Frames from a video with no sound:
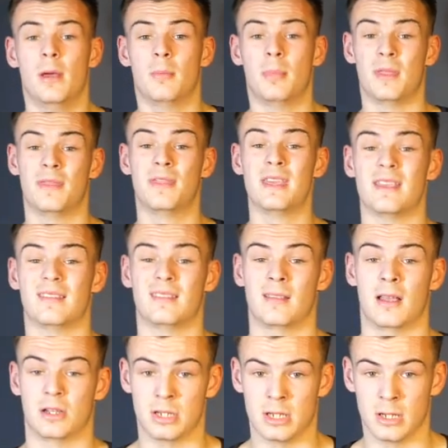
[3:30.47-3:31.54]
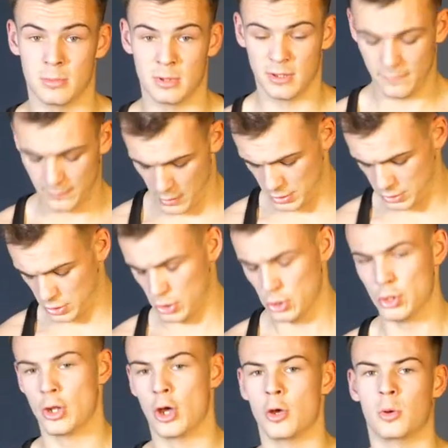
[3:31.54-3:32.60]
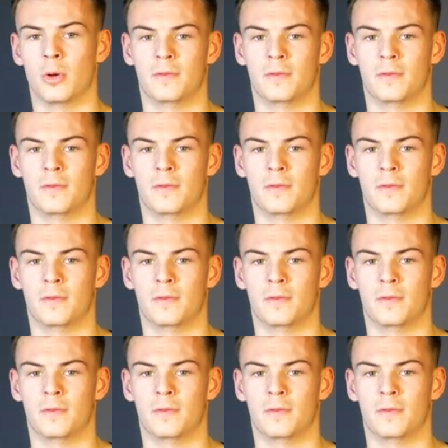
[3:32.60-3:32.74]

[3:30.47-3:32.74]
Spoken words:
But this is actually going to be the first no